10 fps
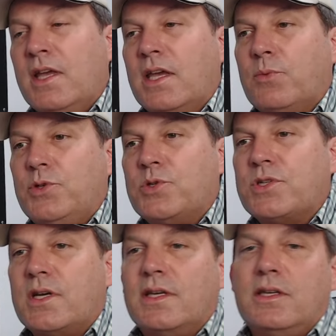And when you
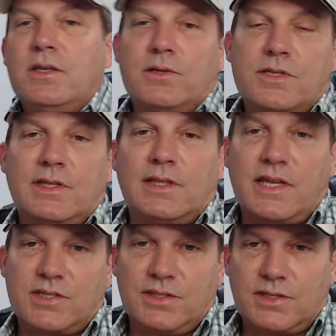say it's
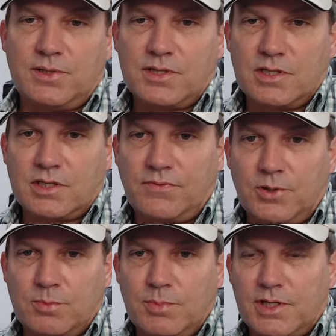less than 36
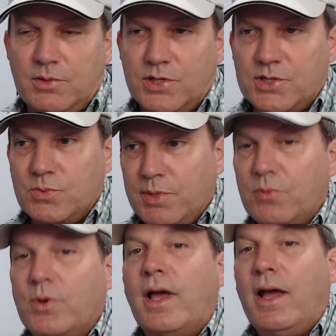volt, my question would be,
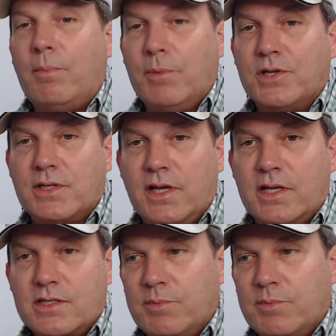well, how much less?